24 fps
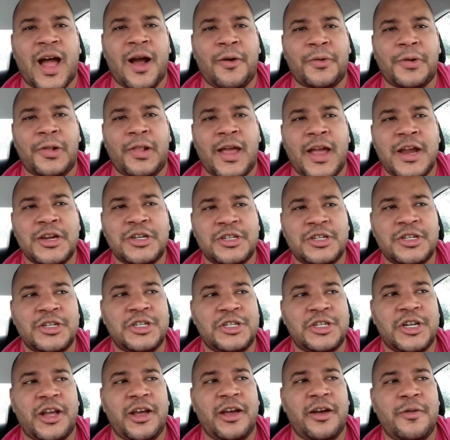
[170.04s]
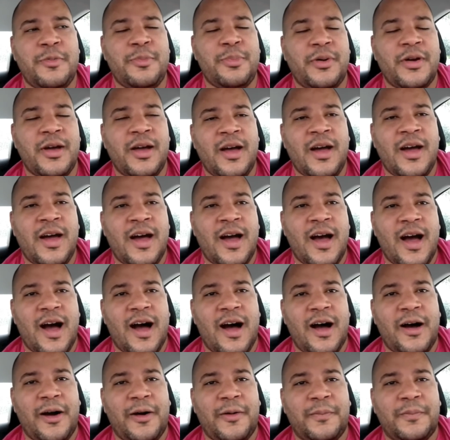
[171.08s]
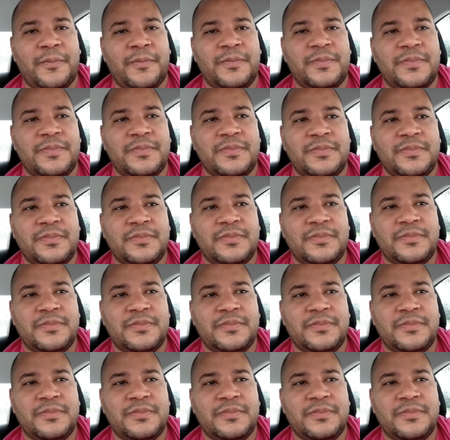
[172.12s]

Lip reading: She's amazing. She is,